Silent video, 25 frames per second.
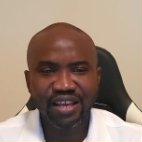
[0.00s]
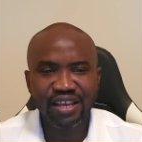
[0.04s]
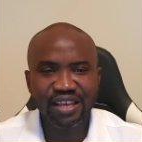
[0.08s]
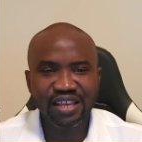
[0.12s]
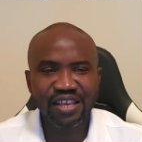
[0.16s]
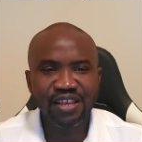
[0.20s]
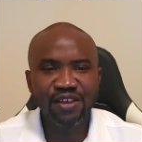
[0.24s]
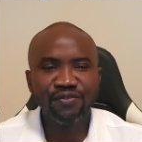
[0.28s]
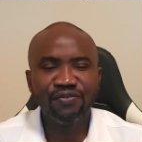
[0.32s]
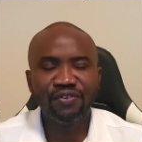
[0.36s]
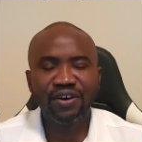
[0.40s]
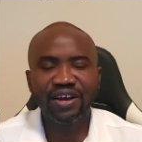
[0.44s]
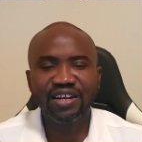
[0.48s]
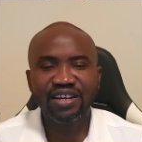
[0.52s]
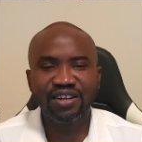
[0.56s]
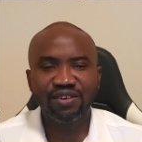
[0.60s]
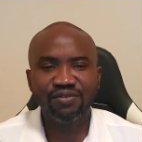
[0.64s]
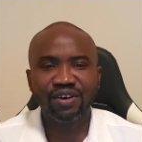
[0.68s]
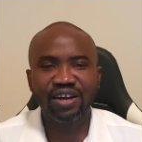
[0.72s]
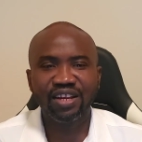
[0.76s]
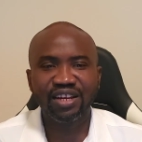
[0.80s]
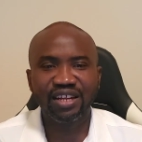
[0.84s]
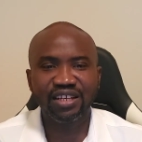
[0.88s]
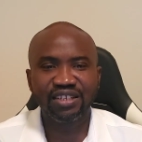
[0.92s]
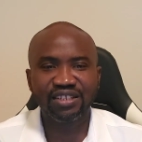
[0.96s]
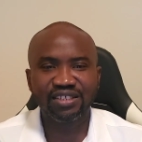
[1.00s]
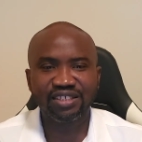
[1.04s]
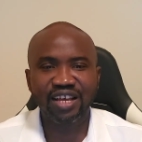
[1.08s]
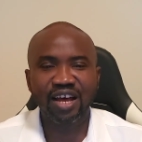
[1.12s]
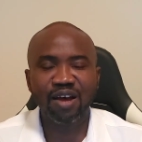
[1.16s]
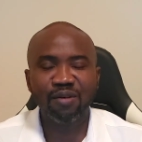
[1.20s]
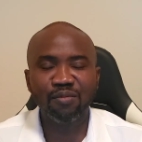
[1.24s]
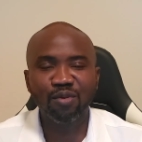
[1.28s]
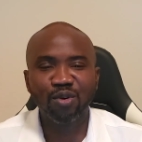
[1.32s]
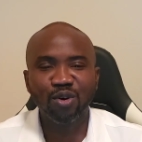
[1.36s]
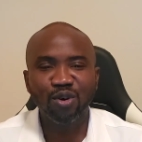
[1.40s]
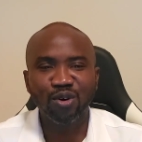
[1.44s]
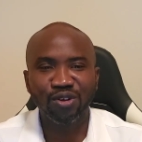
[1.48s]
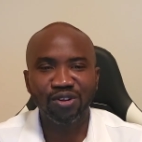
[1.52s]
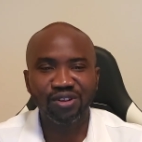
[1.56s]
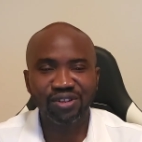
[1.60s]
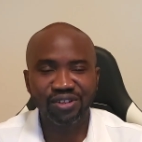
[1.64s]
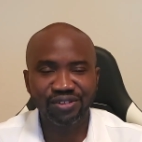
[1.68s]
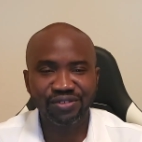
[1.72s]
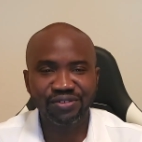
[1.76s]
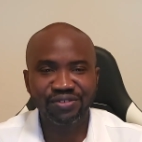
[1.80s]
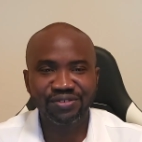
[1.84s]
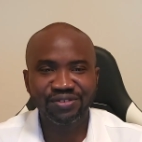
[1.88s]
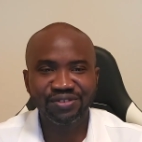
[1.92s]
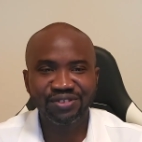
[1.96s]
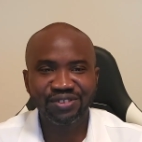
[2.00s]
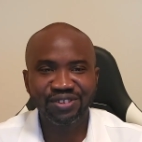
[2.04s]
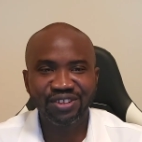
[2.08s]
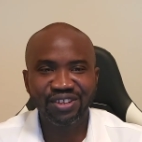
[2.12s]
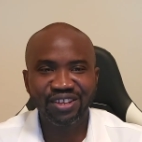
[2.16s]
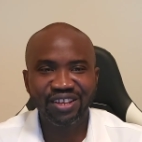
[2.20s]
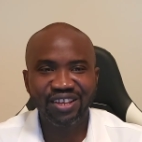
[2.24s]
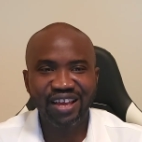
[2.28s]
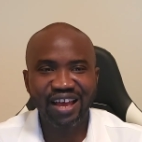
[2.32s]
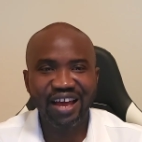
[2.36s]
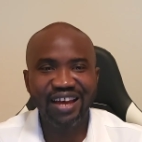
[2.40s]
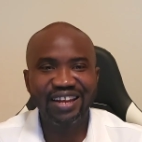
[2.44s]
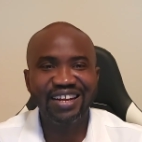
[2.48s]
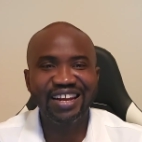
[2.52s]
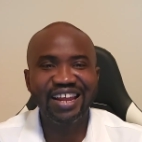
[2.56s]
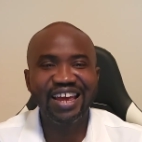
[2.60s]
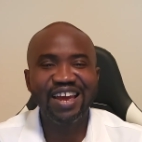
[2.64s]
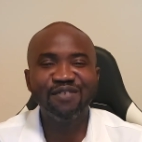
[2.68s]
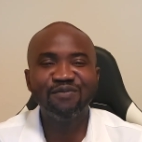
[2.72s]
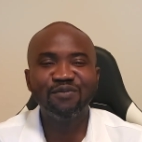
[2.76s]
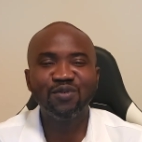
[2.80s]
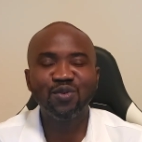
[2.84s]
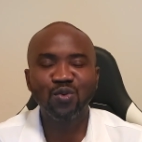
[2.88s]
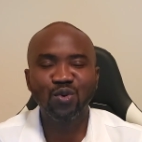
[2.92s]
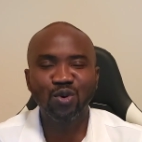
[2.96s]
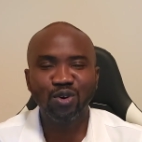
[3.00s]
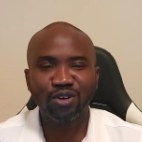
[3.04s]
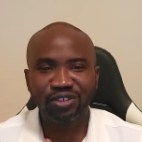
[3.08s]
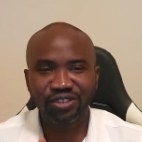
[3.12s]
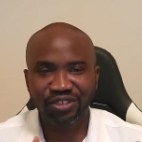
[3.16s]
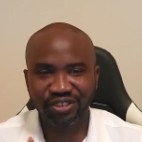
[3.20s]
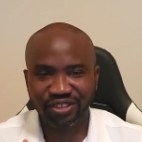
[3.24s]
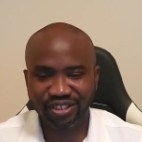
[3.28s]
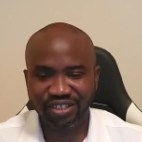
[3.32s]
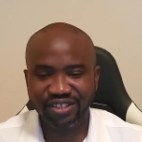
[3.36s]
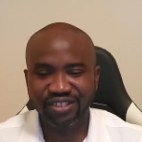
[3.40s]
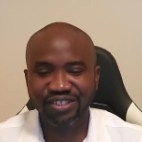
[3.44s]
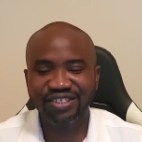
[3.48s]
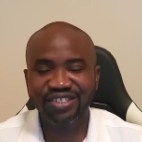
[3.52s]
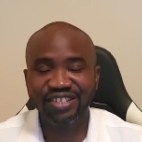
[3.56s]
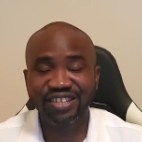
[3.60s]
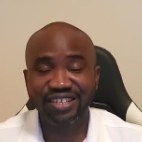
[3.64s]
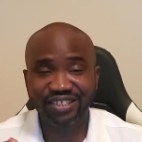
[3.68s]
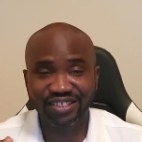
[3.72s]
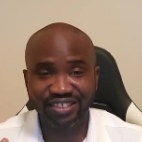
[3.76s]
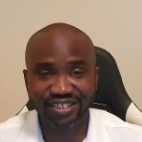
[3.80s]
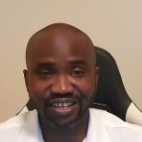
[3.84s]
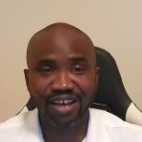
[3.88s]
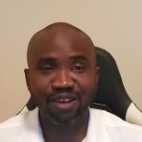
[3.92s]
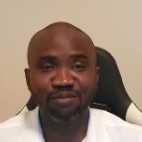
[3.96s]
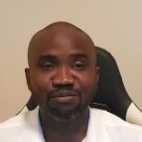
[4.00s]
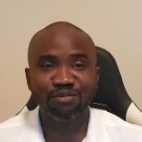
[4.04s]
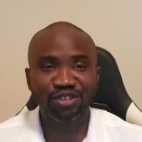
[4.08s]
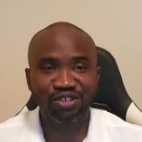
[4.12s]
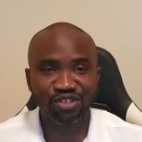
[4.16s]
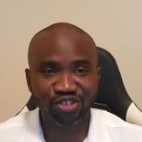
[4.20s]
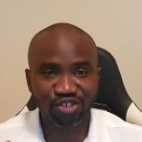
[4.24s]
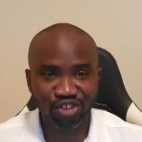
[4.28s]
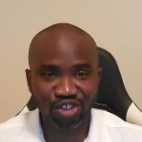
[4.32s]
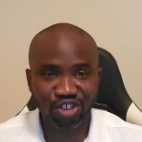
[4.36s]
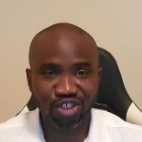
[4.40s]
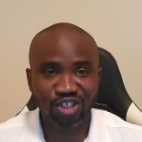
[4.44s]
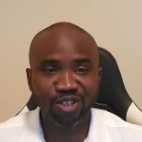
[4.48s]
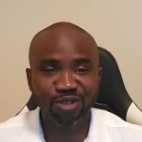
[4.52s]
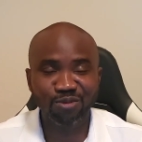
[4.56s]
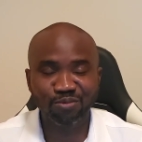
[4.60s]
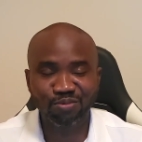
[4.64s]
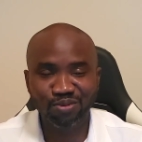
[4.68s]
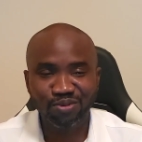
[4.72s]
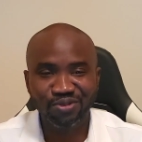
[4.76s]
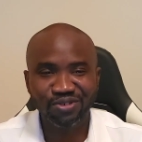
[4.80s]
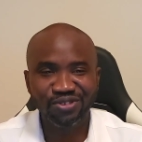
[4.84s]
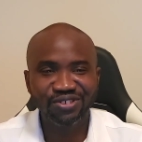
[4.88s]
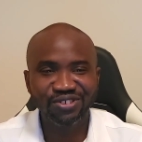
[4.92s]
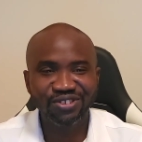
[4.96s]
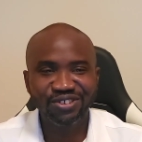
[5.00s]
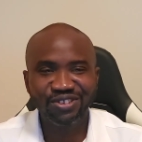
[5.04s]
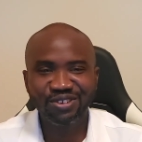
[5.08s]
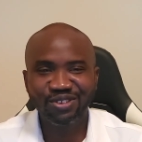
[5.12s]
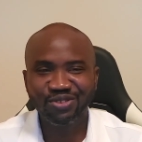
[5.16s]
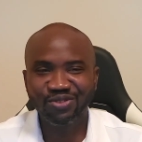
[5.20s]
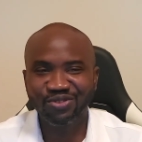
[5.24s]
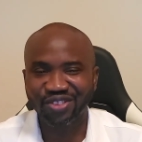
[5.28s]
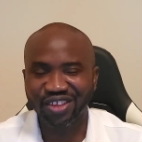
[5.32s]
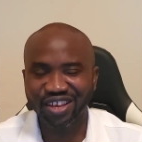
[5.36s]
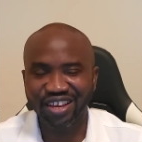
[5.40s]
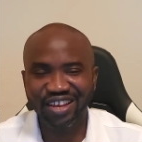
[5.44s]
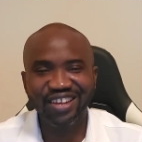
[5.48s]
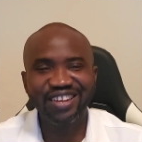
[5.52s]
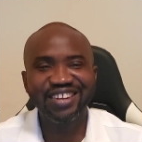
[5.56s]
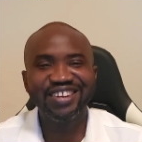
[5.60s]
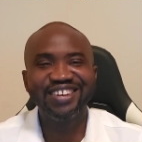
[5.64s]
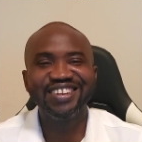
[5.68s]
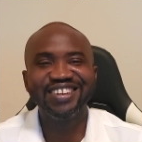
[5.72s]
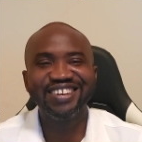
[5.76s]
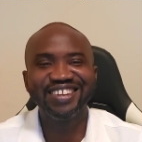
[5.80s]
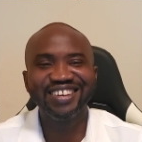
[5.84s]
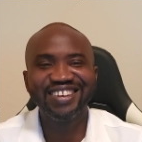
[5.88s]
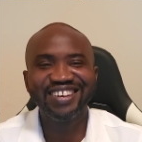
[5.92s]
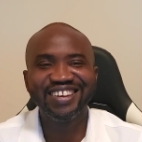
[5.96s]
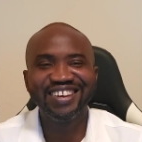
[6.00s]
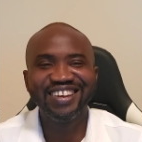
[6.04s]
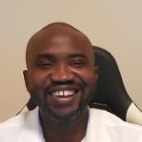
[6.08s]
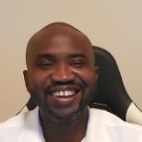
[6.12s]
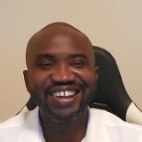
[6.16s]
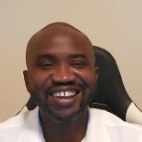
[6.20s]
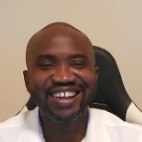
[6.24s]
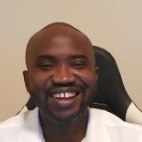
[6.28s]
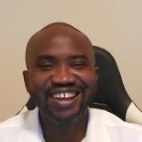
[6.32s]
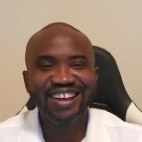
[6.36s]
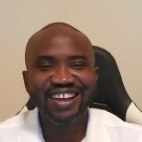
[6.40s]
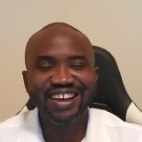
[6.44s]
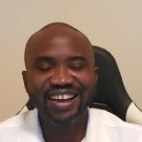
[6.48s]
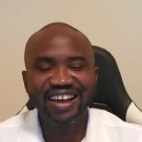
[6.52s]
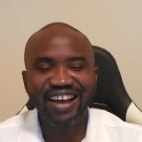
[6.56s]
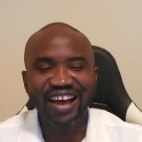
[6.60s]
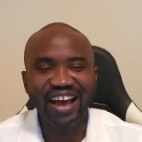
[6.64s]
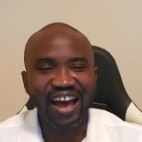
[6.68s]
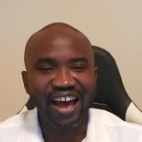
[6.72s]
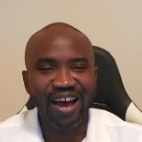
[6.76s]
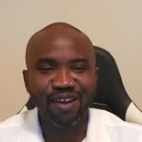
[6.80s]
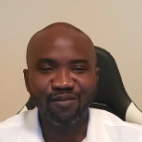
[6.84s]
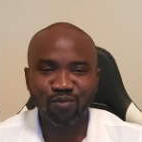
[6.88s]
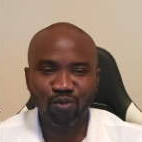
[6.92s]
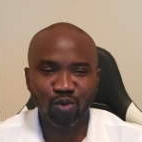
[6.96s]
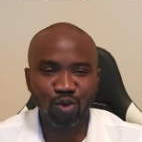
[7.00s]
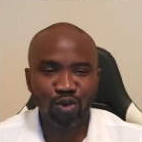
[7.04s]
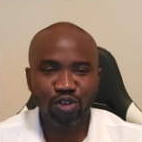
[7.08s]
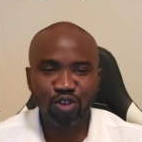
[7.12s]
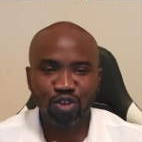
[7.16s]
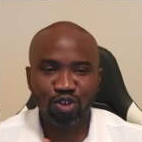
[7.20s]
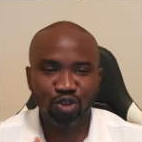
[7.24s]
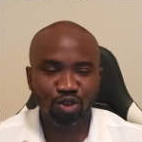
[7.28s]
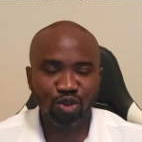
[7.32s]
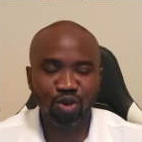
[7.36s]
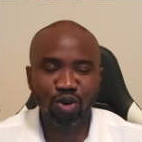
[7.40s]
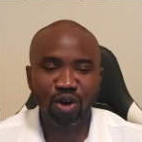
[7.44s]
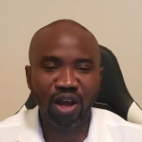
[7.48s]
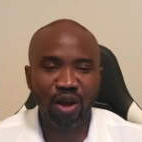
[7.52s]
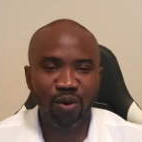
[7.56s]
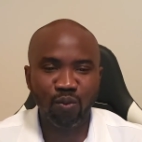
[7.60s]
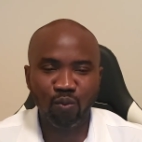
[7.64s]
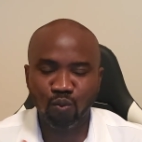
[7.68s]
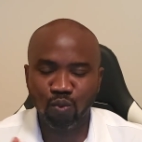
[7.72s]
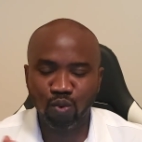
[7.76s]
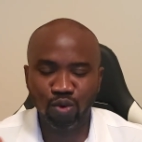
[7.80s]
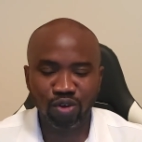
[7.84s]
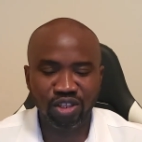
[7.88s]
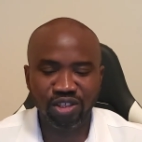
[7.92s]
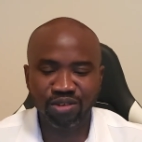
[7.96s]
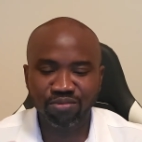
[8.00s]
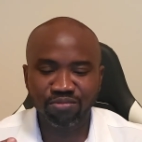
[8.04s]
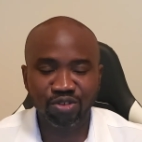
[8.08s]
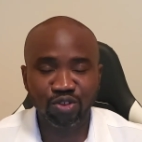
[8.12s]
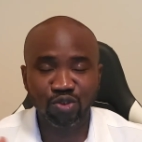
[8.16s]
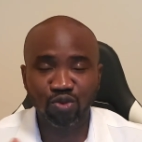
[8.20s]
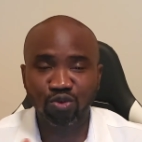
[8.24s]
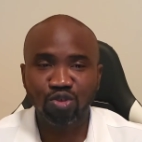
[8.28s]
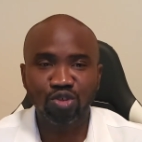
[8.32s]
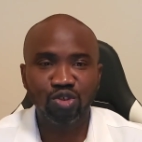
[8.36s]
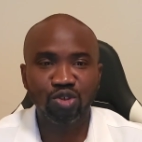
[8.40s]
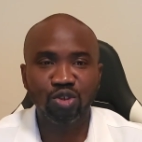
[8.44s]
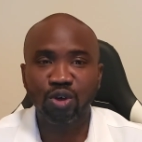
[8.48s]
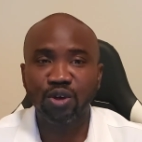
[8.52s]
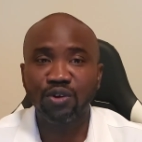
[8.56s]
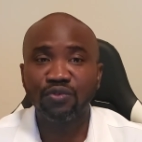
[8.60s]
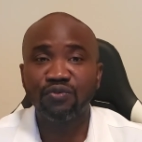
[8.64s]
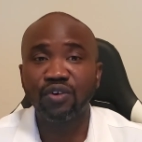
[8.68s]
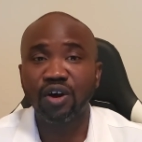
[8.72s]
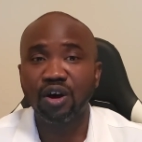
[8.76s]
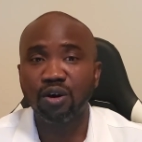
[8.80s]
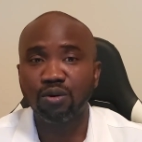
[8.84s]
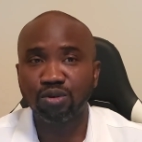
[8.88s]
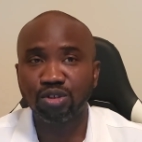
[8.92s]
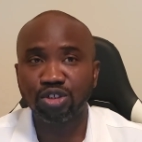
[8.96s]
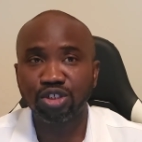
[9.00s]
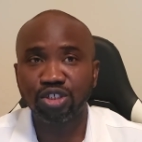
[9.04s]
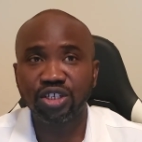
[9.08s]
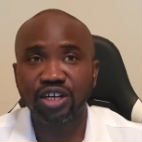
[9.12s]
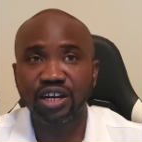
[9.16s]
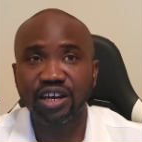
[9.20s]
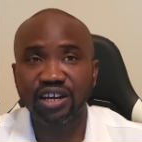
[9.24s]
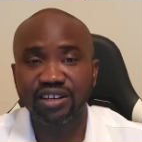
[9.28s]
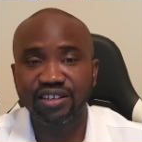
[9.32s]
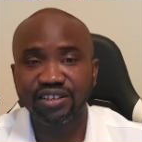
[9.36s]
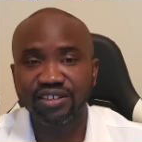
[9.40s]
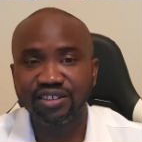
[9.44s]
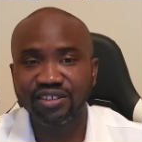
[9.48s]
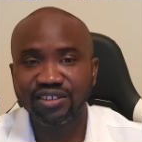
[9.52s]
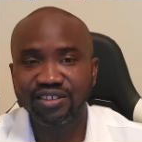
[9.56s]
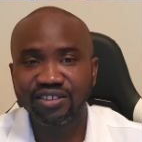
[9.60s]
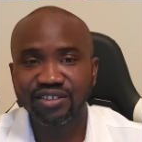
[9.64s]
If I leave an exam hall and everyone says the exam is cheap, then I'm not sure, I wouldn't be too sure if I will shine.